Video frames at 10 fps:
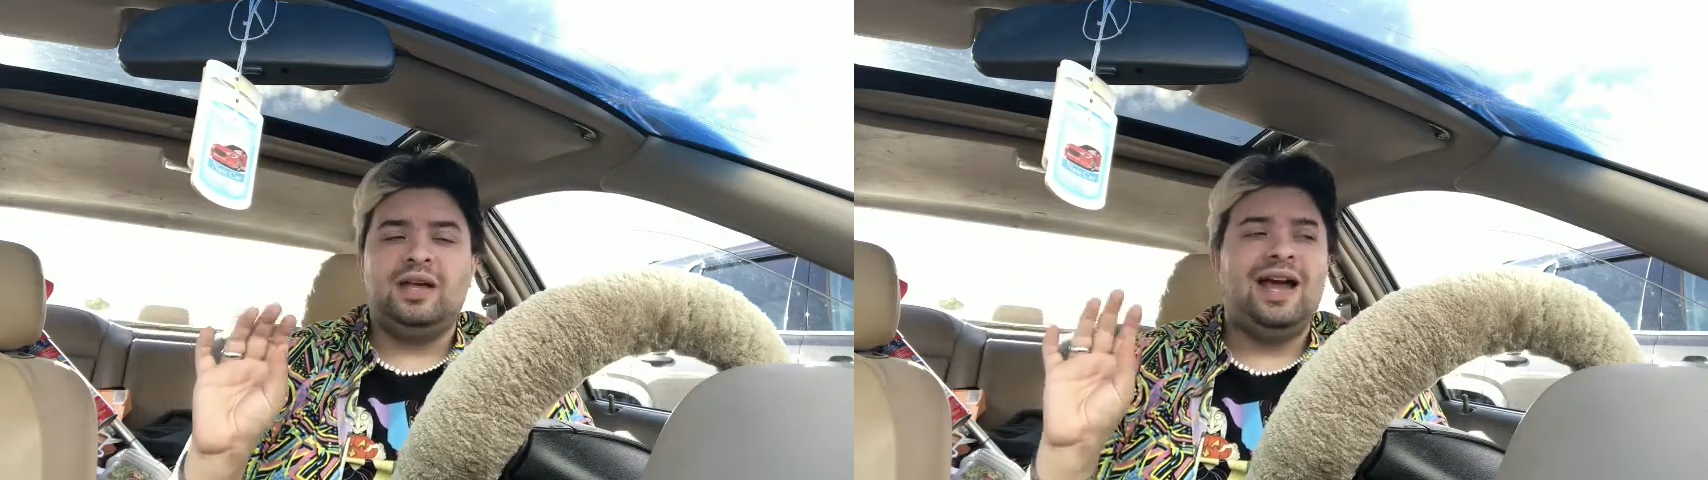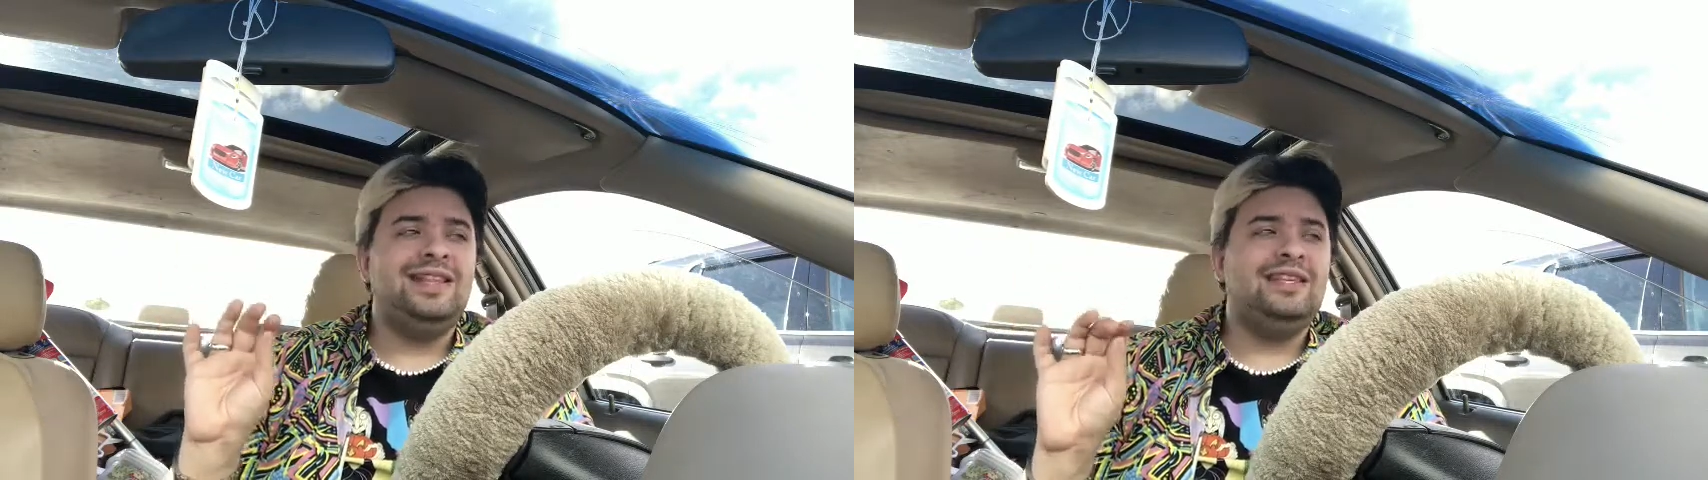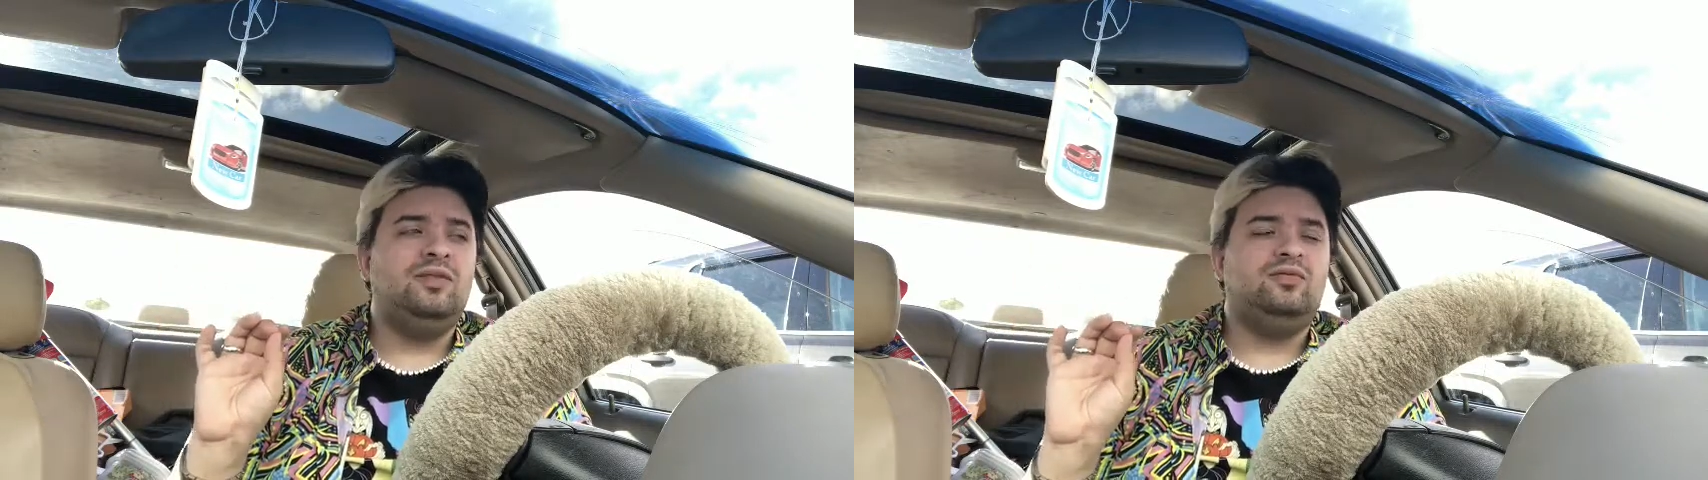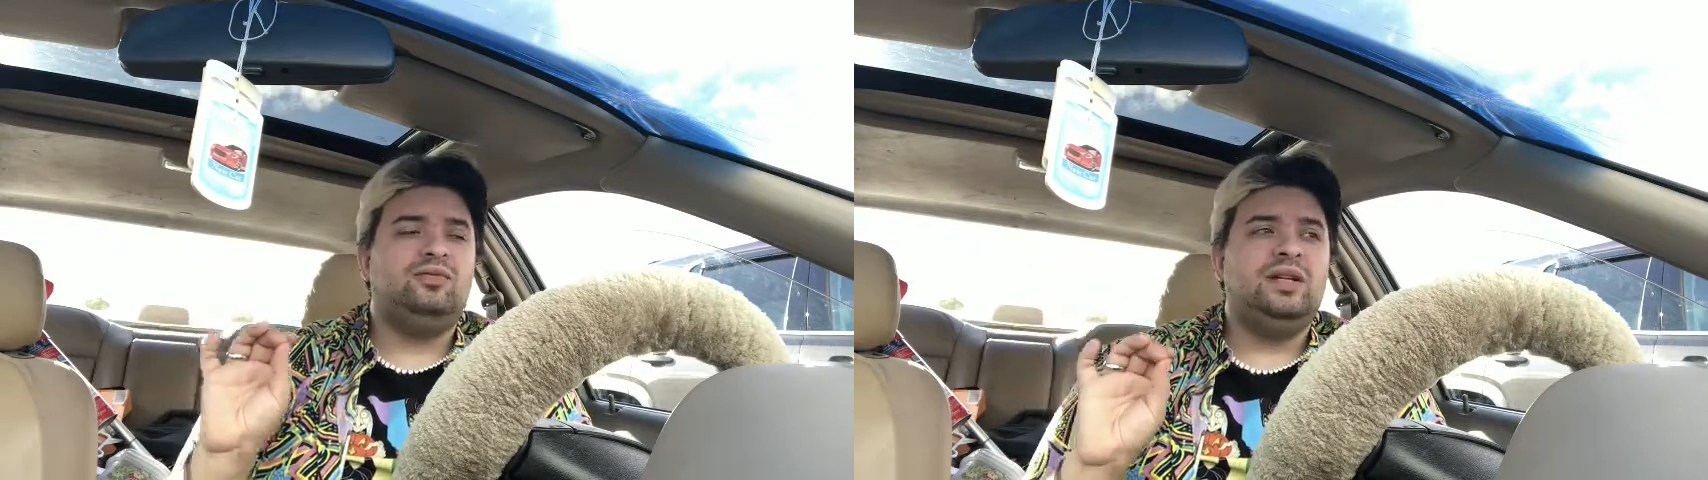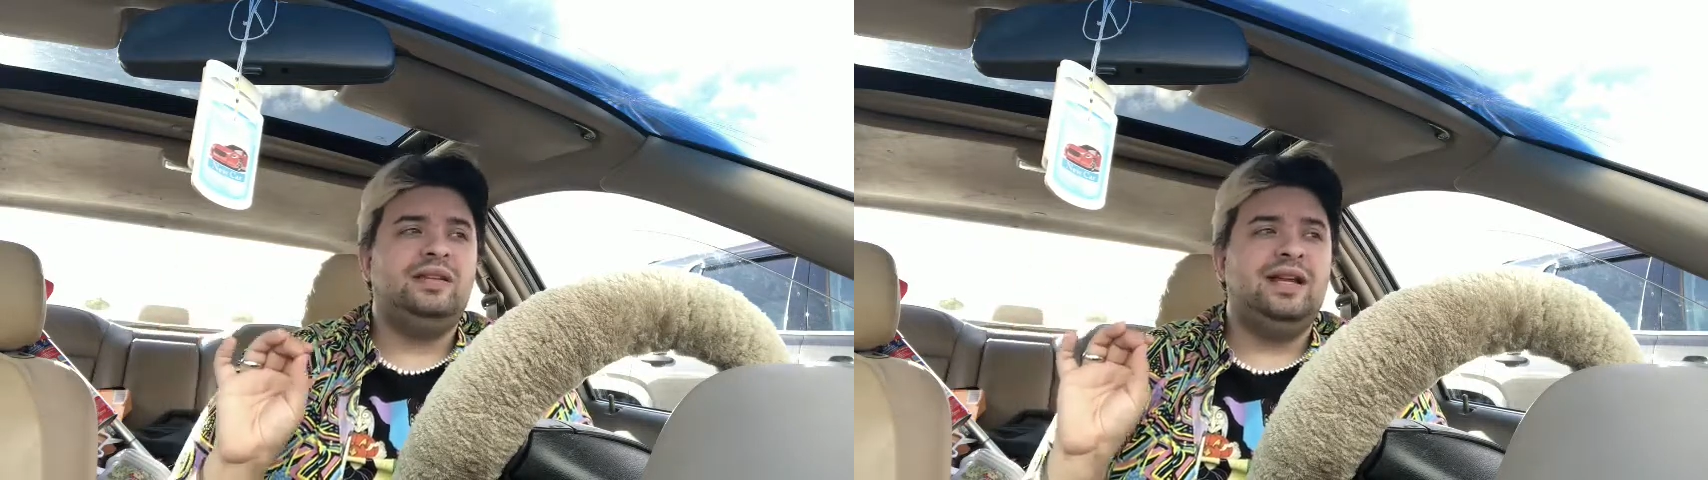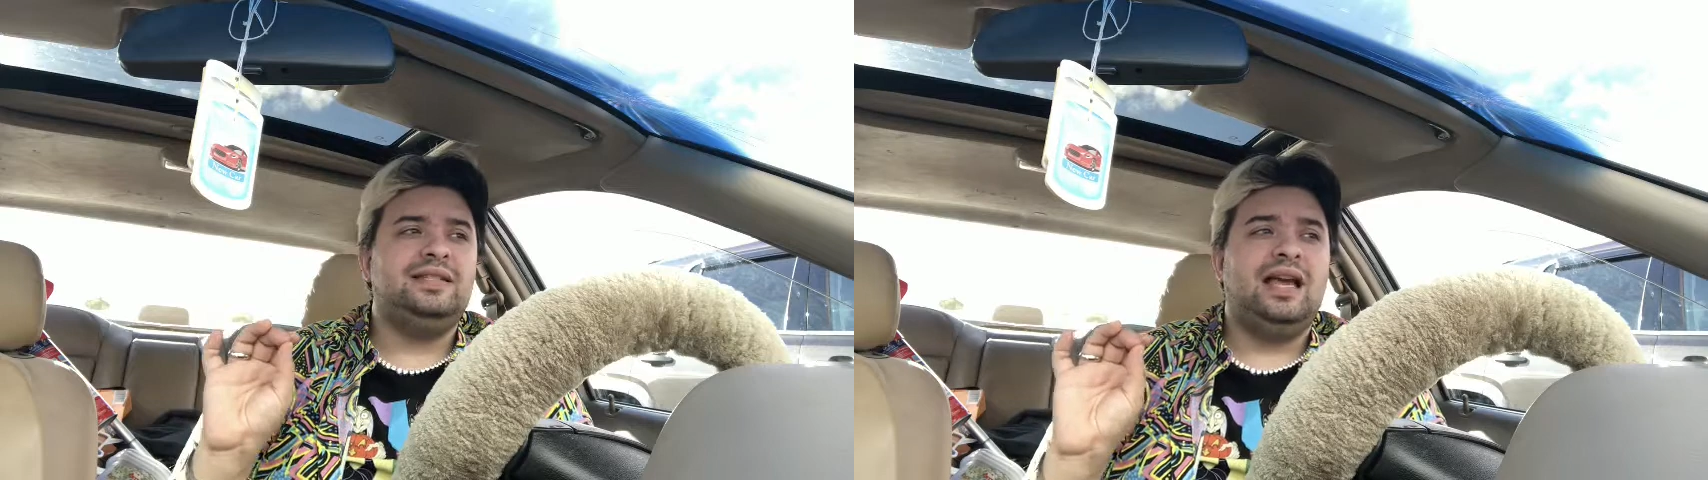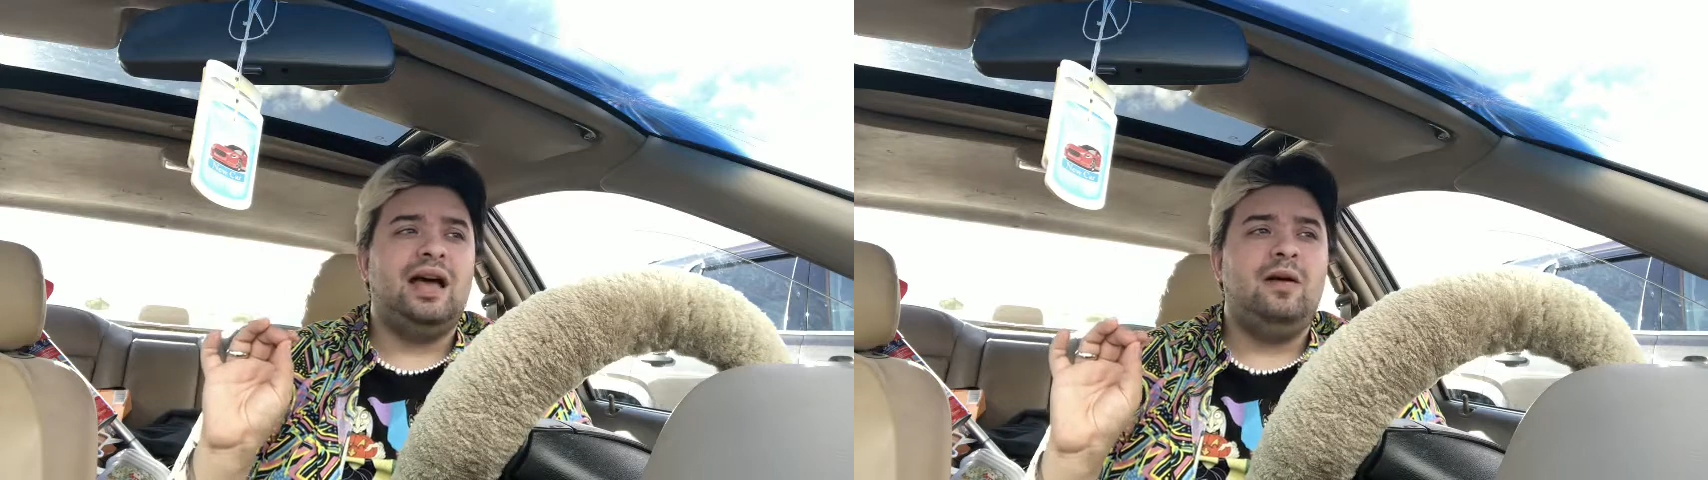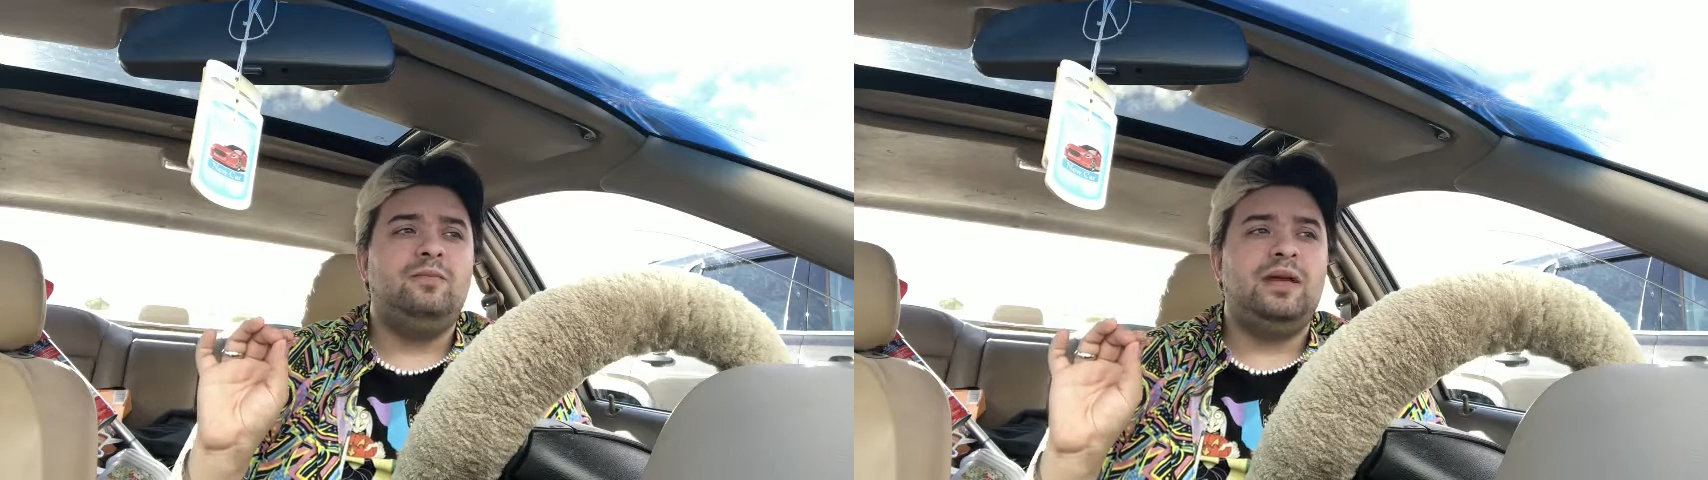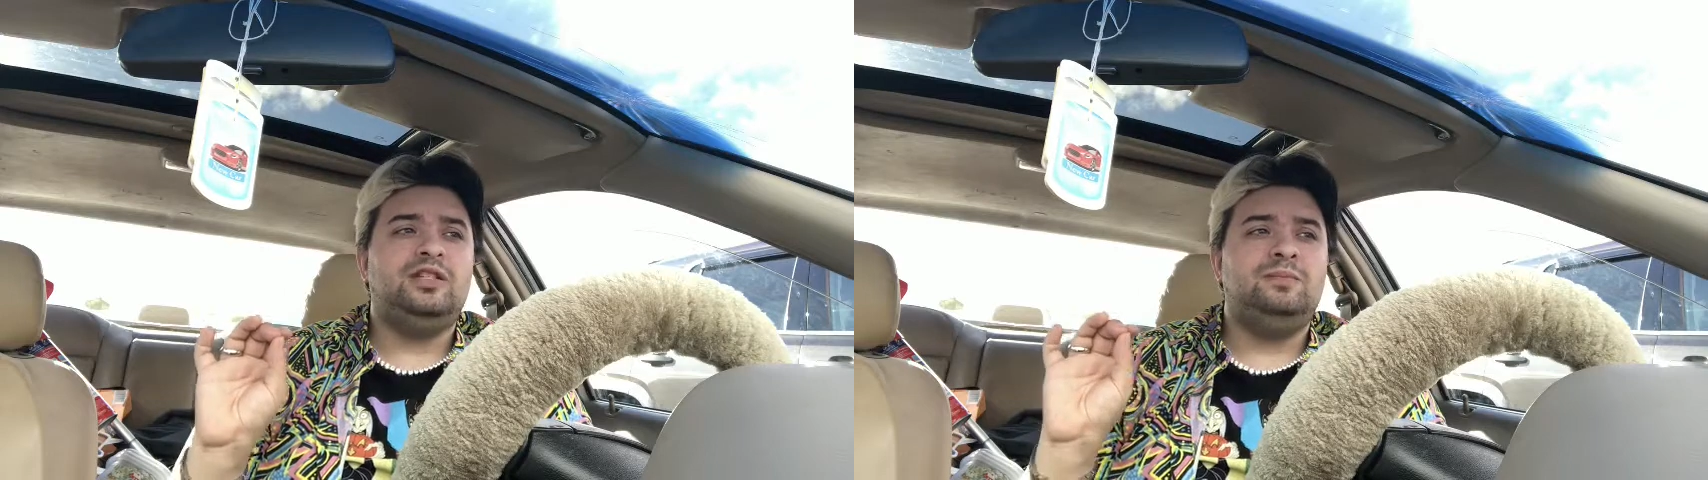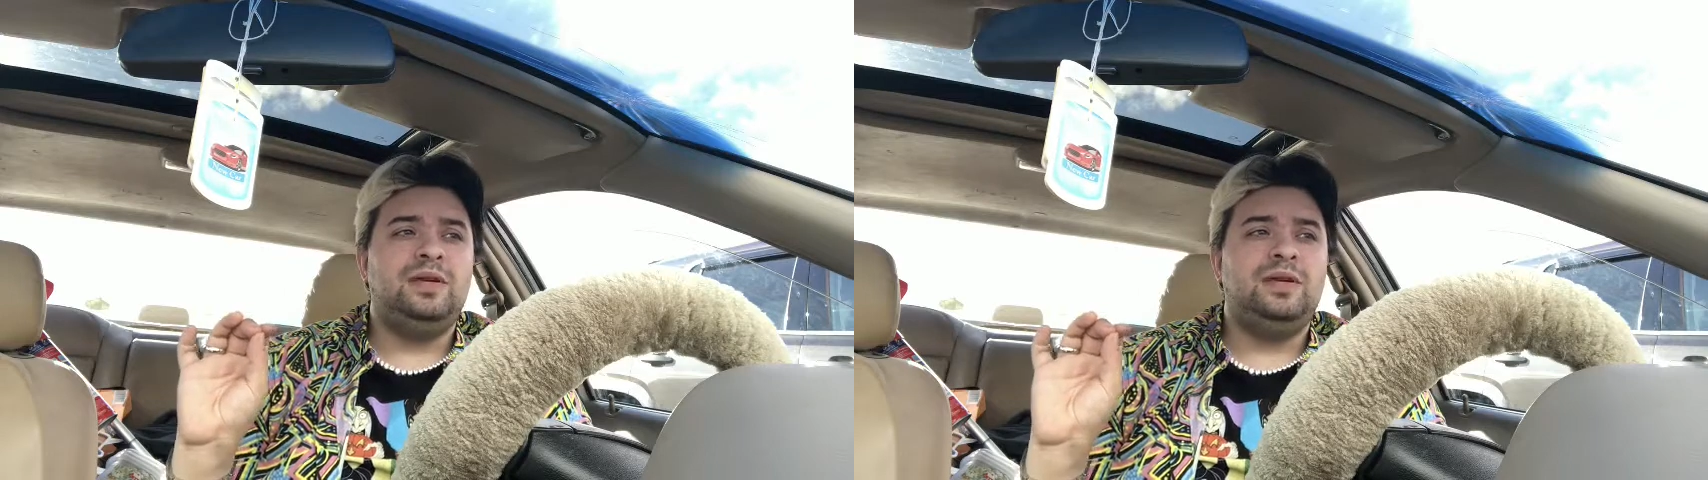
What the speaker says: I didn't realize how much